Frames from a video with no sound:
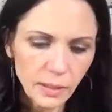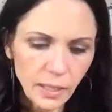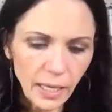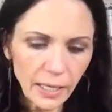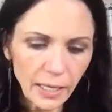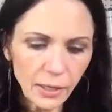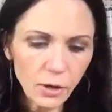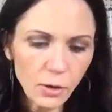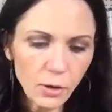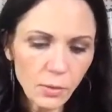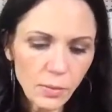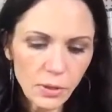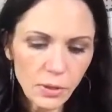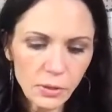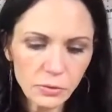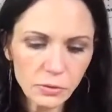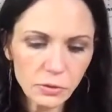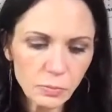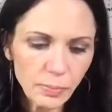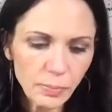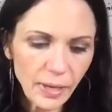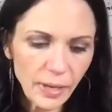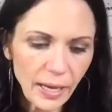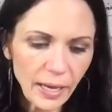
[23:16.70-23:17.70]
I
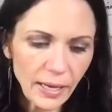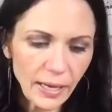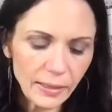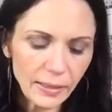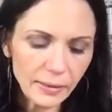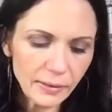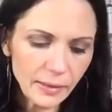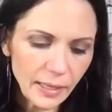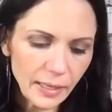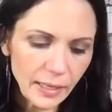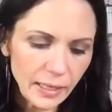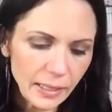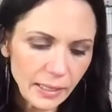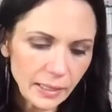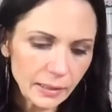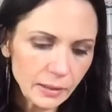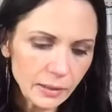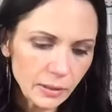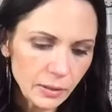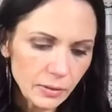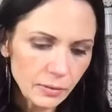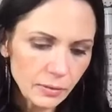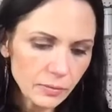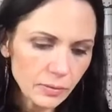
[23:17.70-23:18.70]
almost bought like,
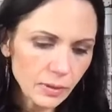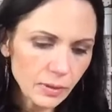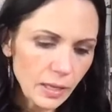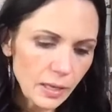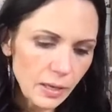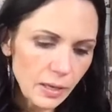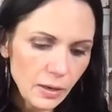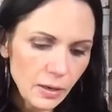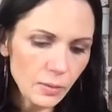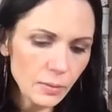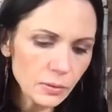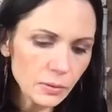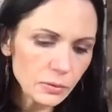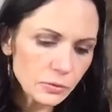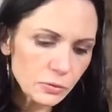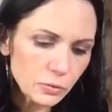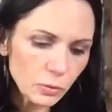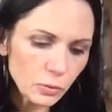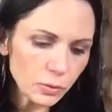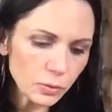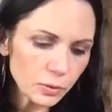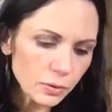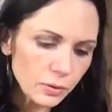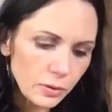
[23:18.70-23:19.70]
almost
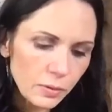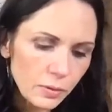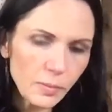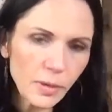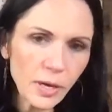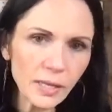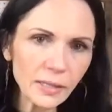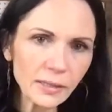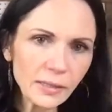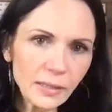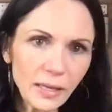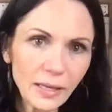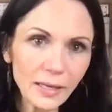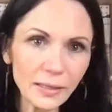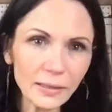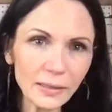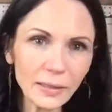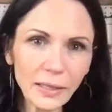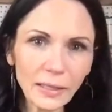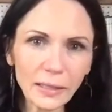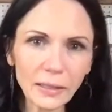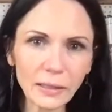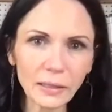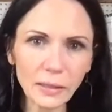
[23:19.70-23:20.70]
ordered them online,
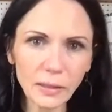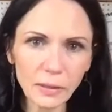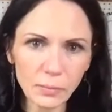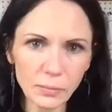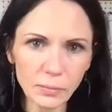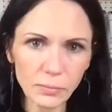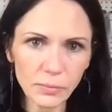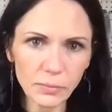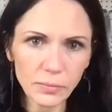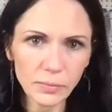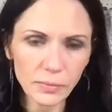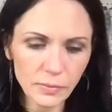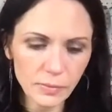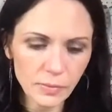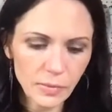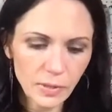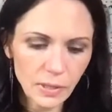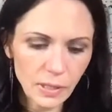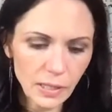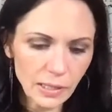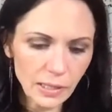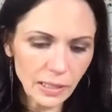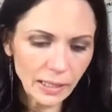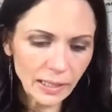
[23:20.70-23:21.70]
like in a,
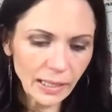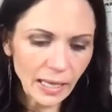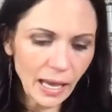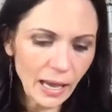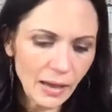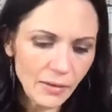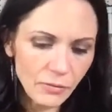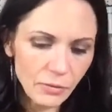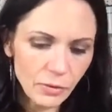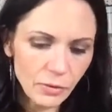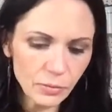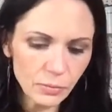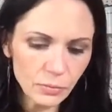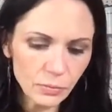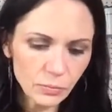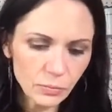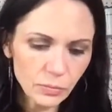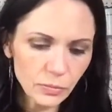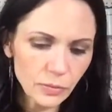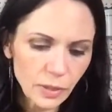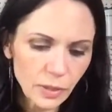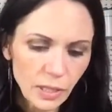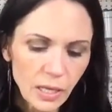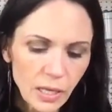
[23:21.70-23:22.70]
like have
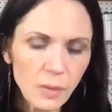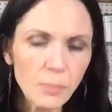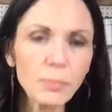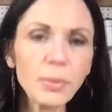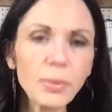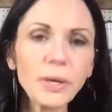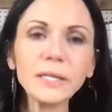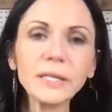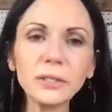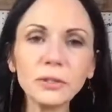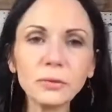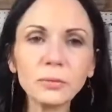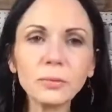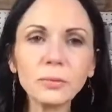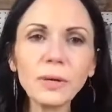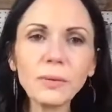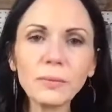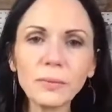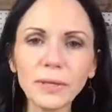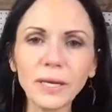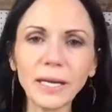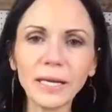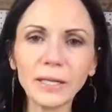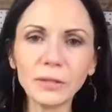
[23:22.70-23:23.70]
them. But you know
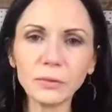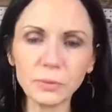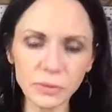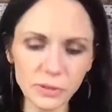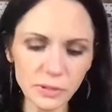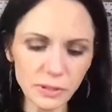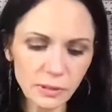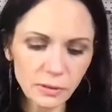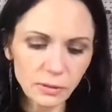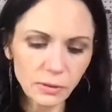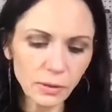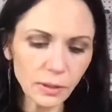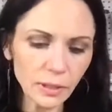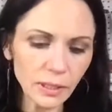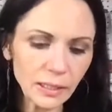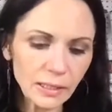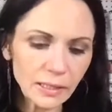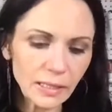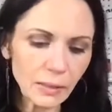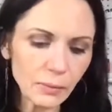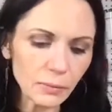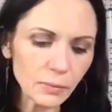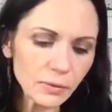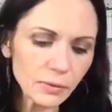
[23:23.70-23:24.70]
what? When I was
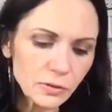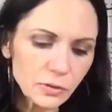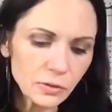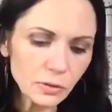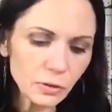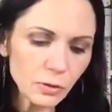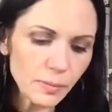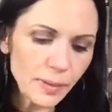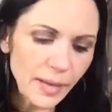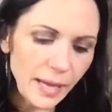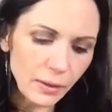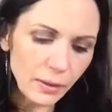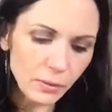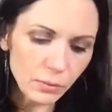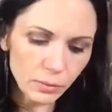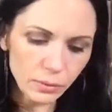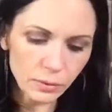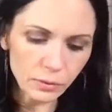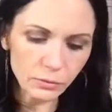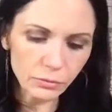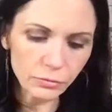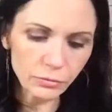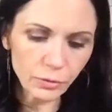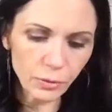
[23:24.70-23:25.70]
looking, they were still back
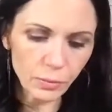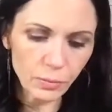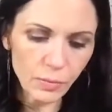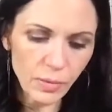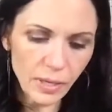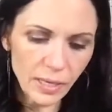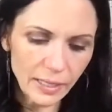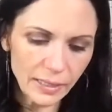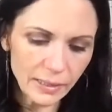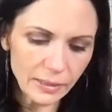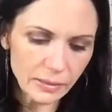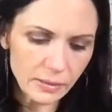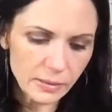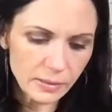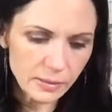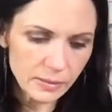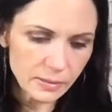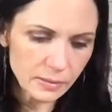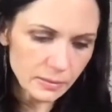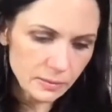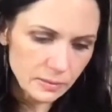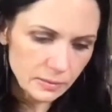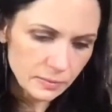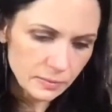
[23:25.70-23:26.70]
ordered for months.